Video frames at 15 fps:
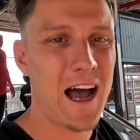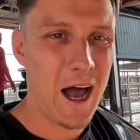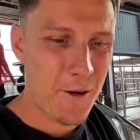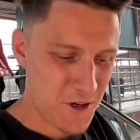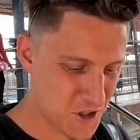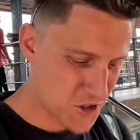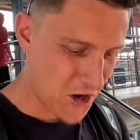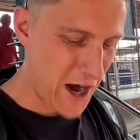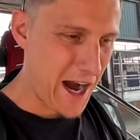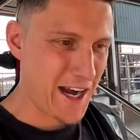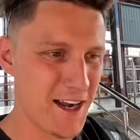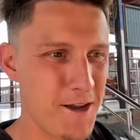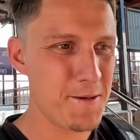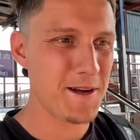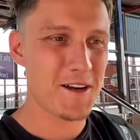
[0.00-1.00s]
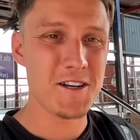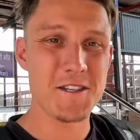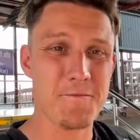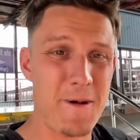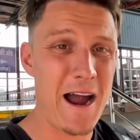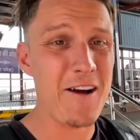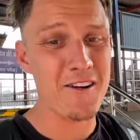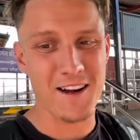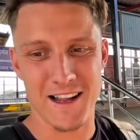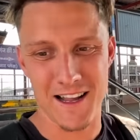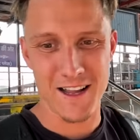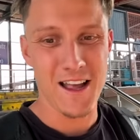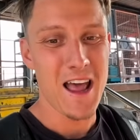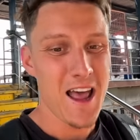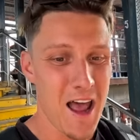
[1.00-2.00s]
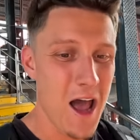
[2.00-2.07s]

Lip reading: our train, because apparently,